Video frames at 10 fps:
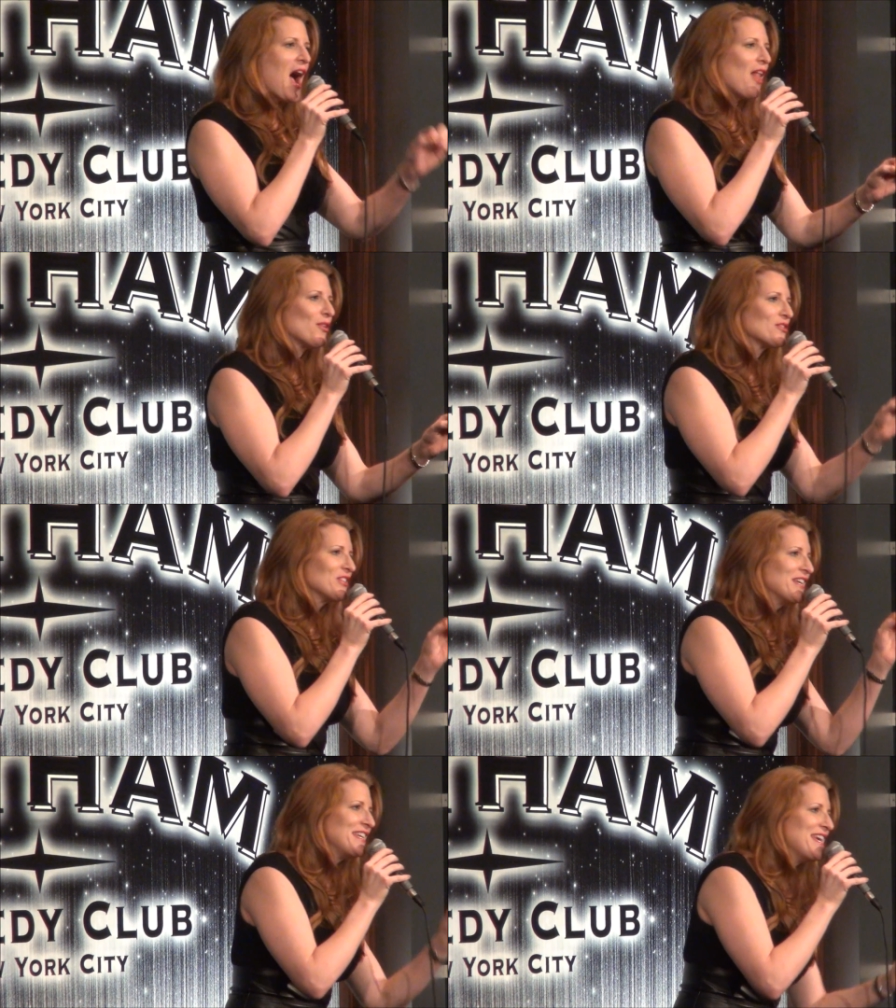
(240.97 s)

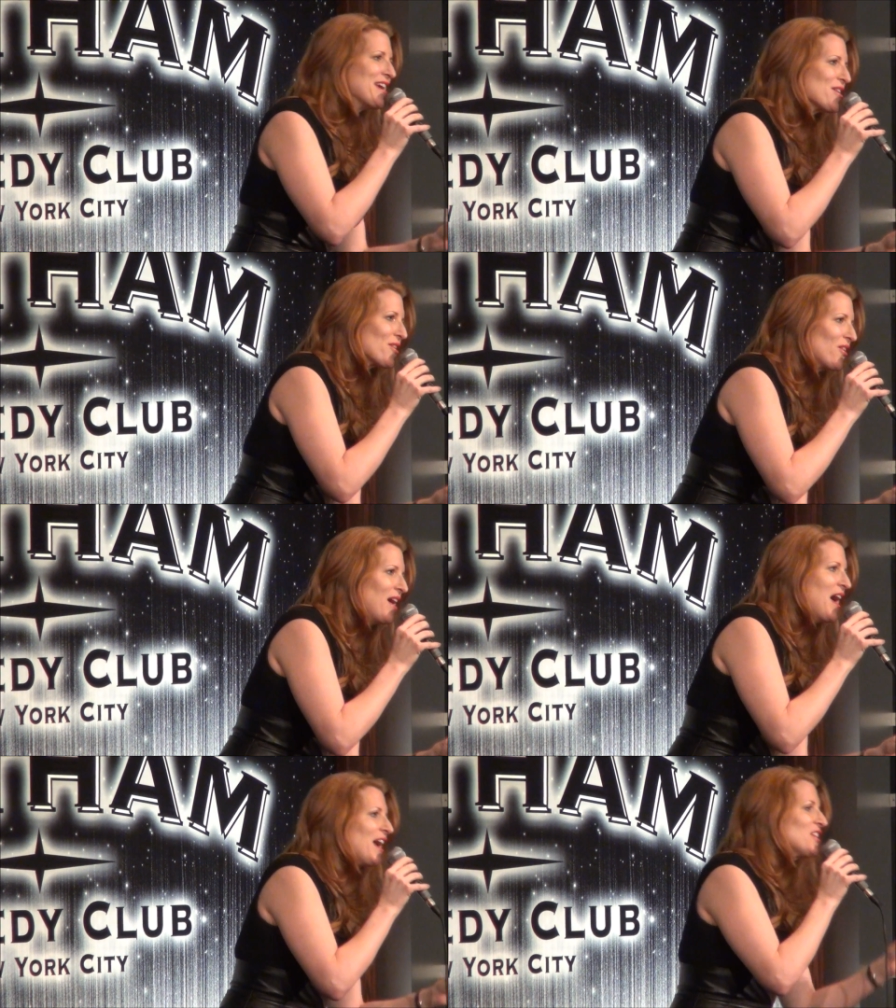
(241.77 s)
in a year.
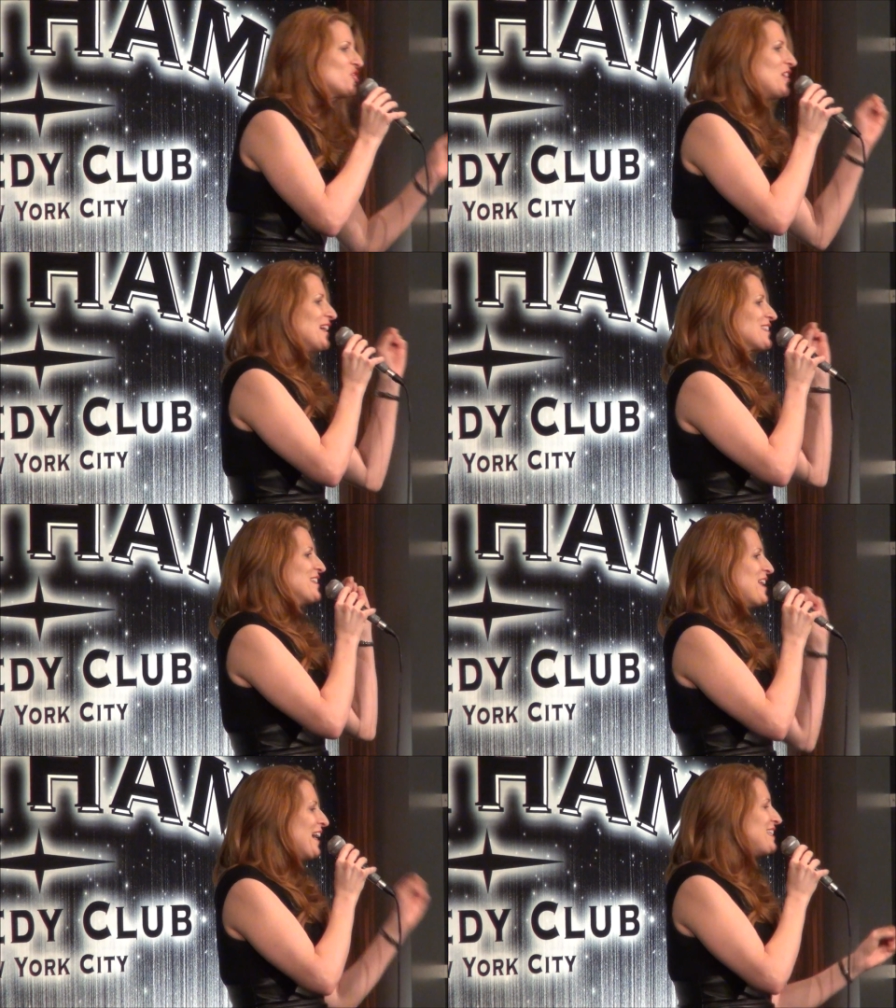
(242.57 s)
Because she has
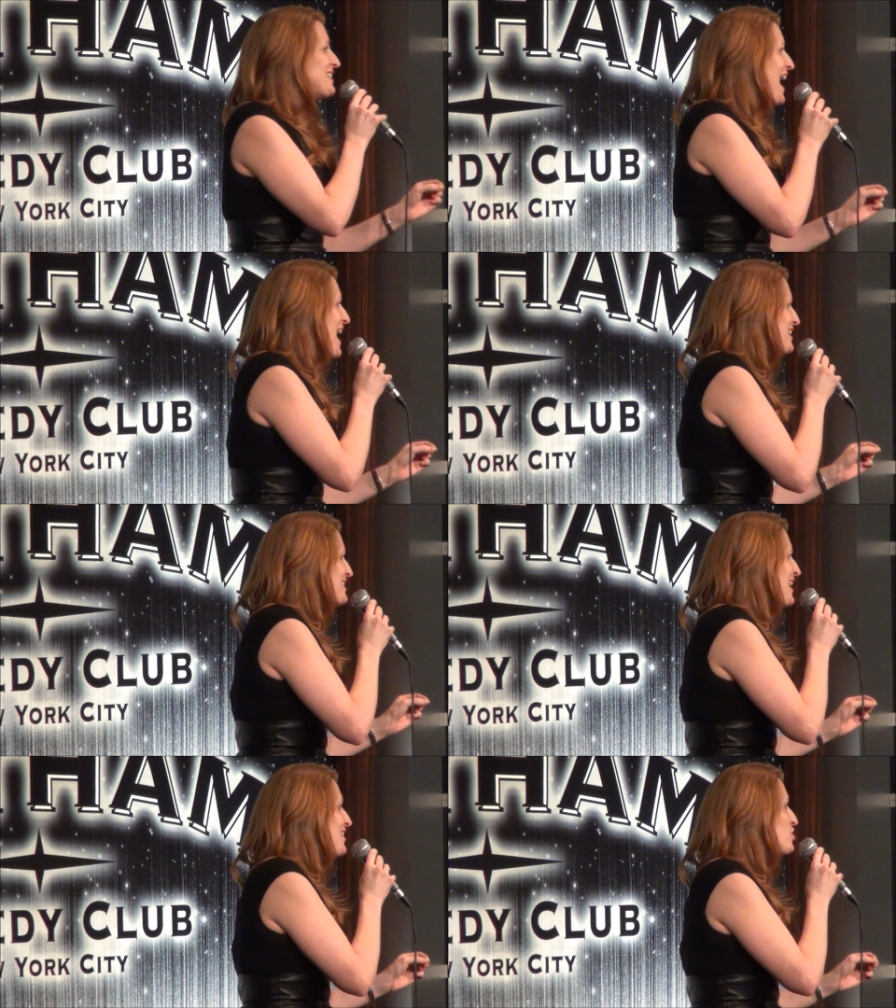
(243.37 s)
a nice
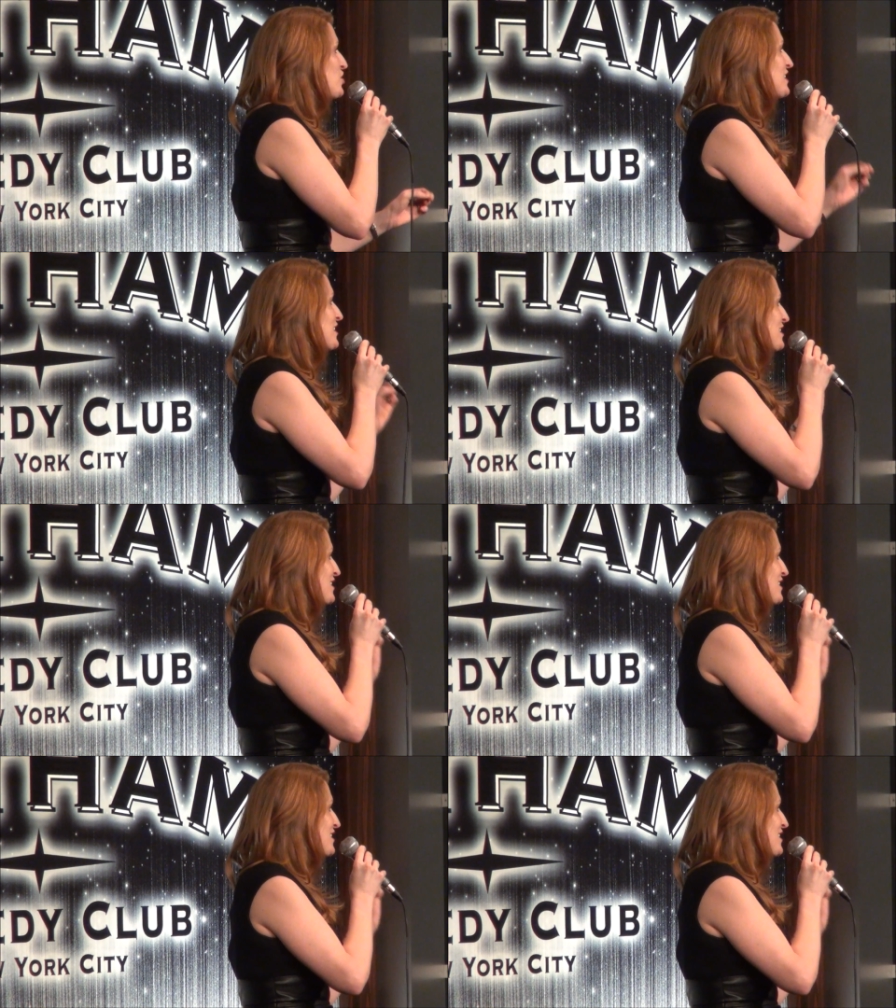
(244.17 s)
ass and she's